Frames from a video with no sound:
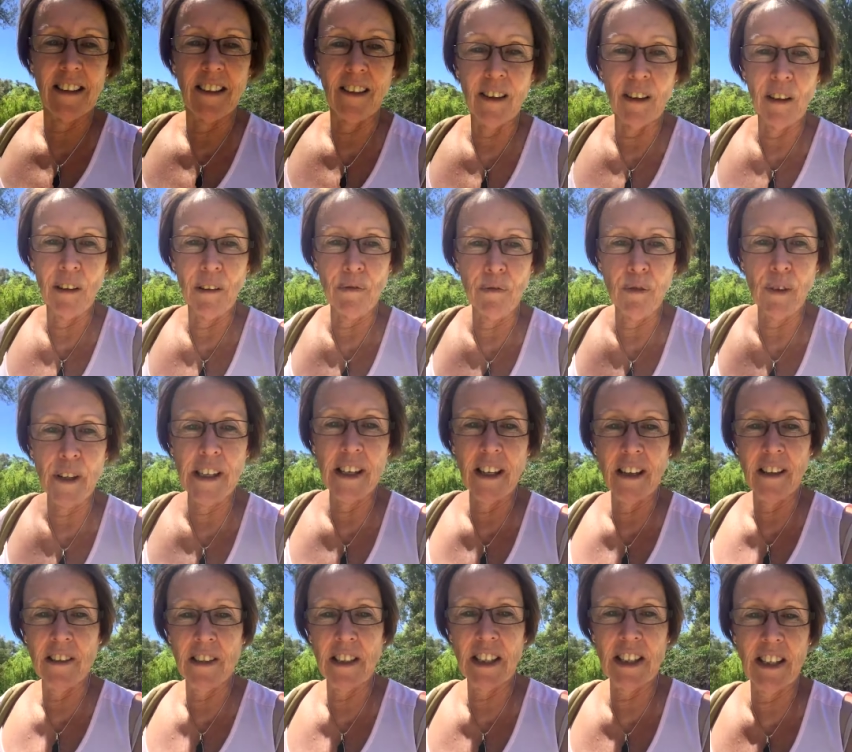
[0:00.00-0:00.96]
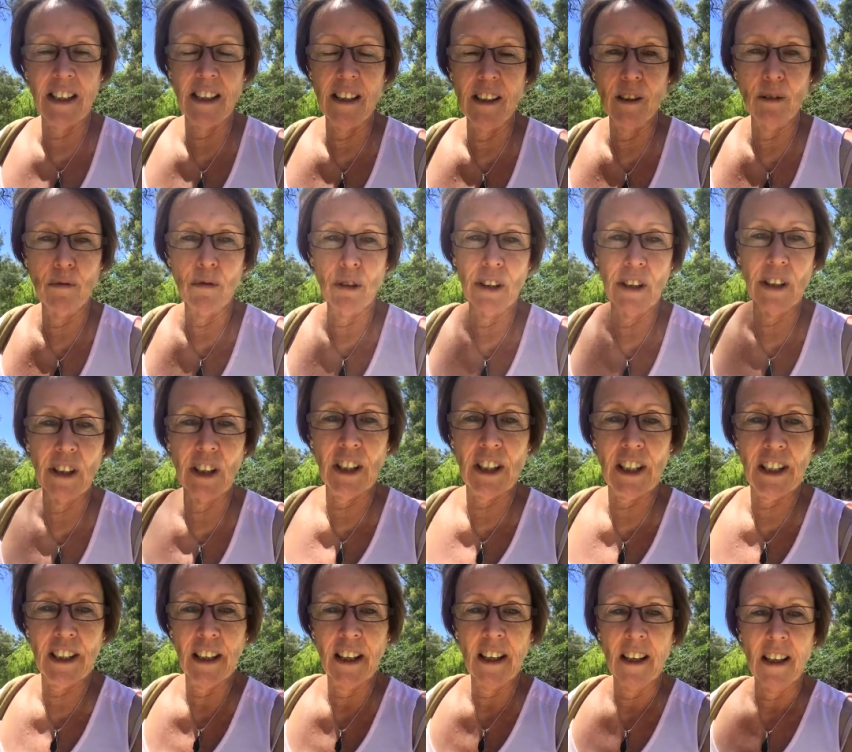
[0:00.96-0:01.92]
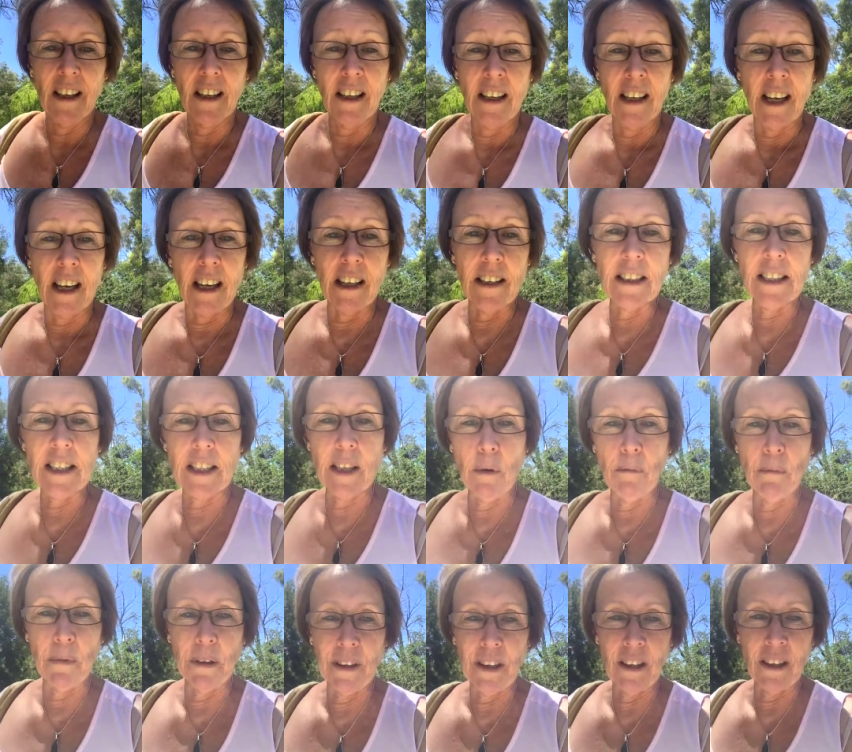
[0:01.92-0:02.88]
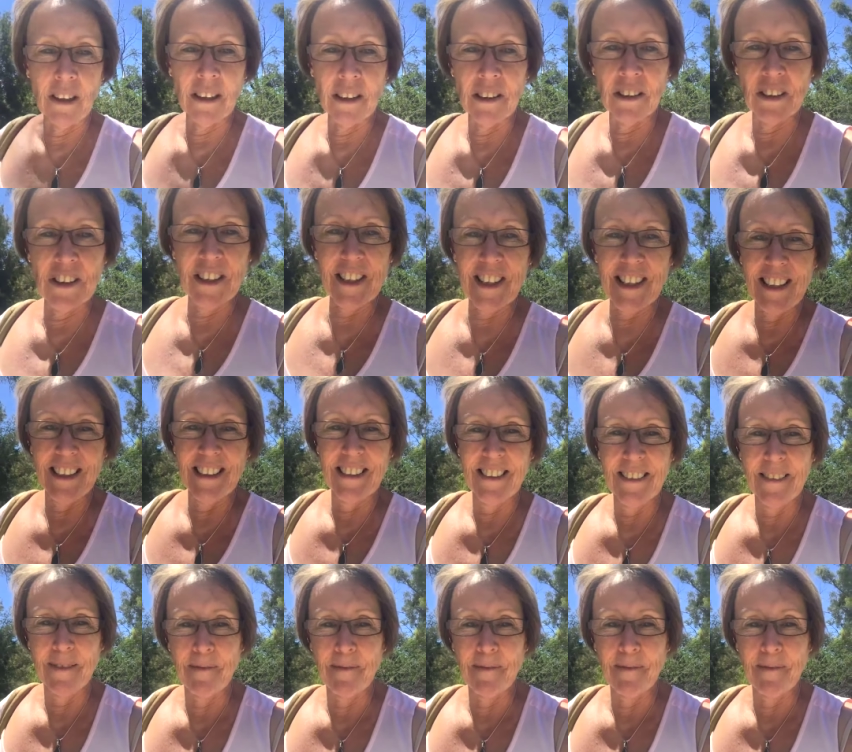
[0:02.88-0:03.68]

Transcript: You know, if we don't see the worth in somebody else,